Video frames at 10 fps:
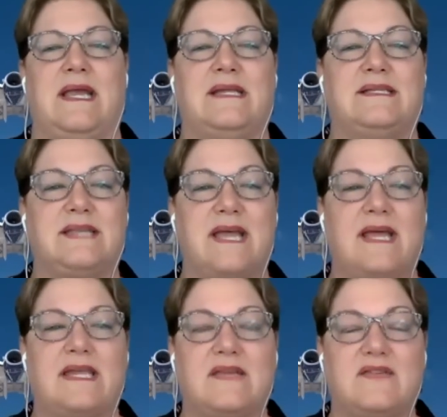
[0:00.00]
Instead,
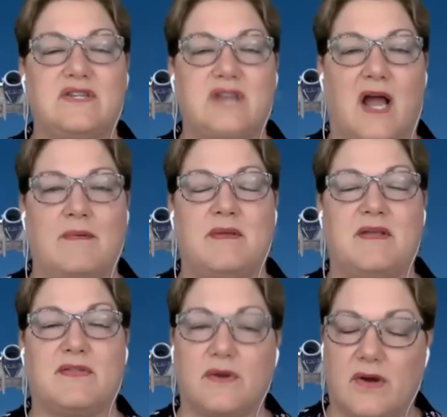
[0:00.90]
it gives you time to be
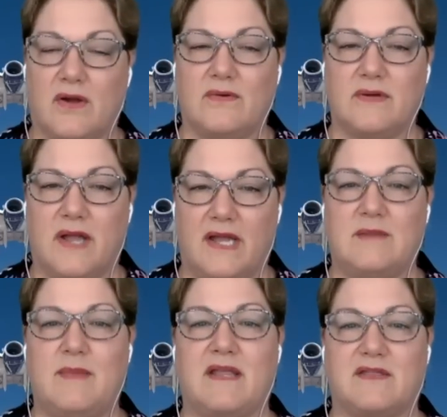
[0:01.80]
thorough and
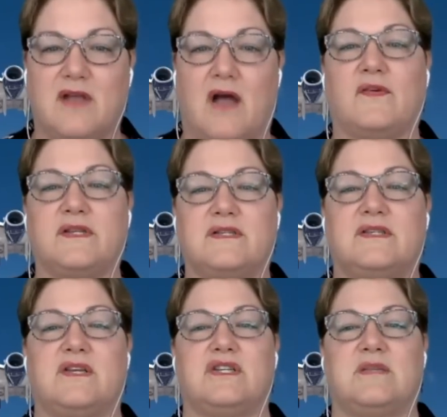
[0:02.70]
to make thoughtful
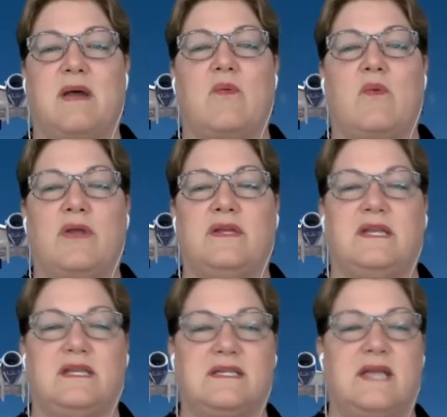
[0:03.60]
decisions about what you
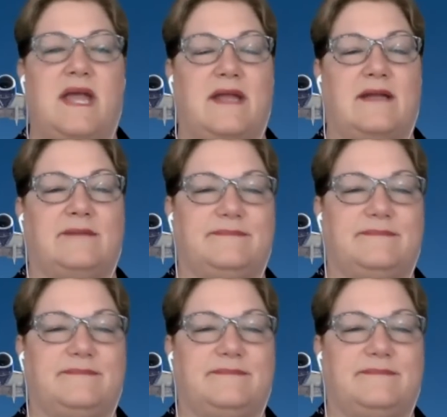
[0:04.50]
need to take.